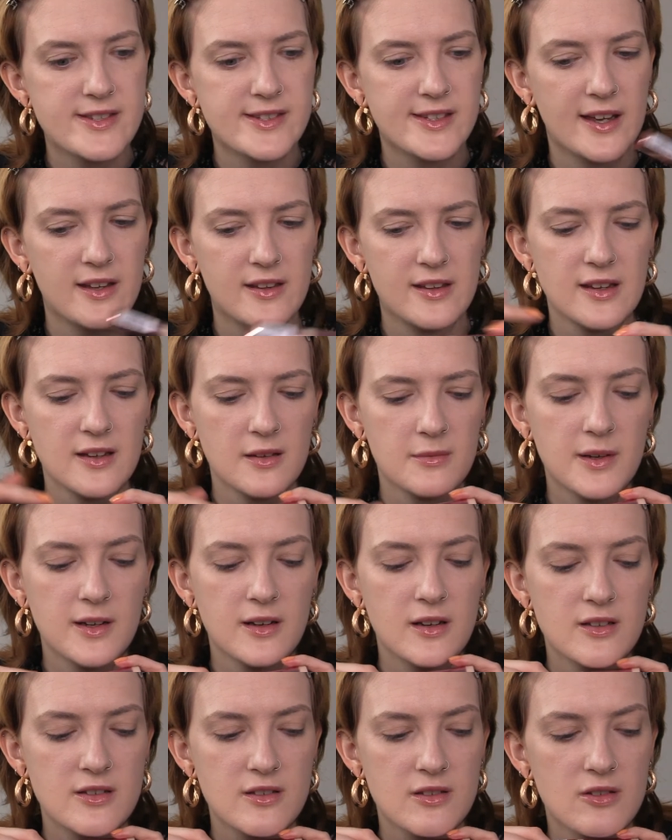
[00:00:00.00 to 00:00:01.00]
I think I'm gonna
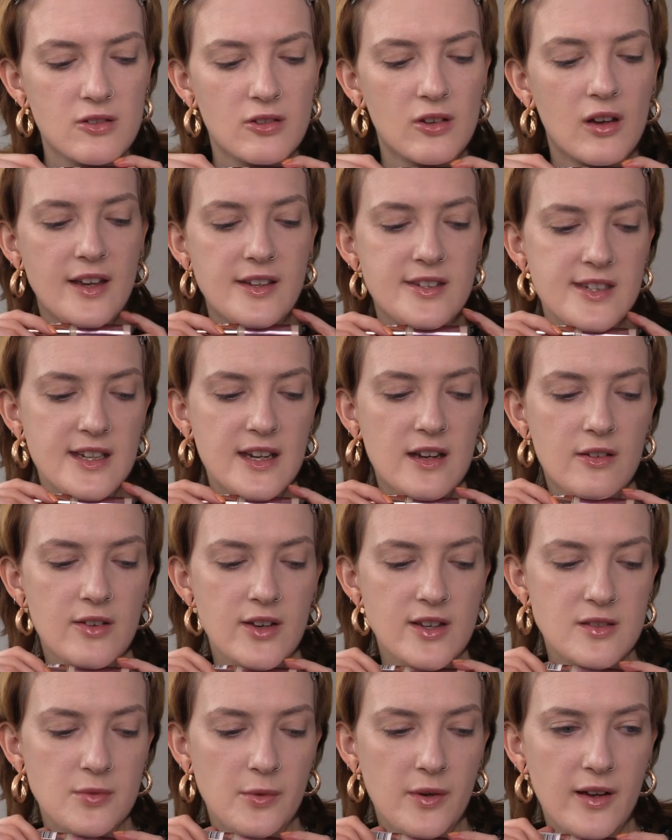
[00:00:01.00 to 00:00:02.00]
do a series
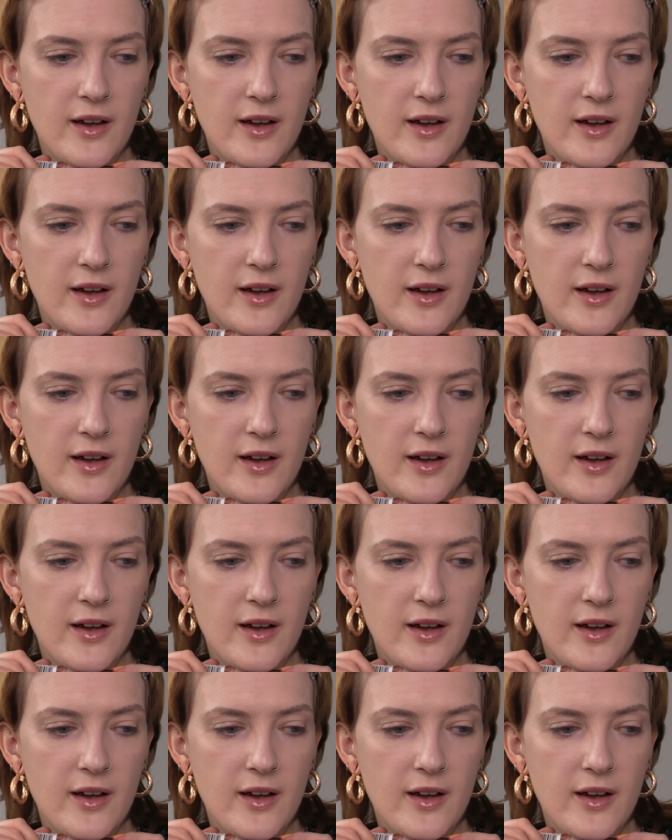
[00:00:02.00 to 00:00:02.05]
where I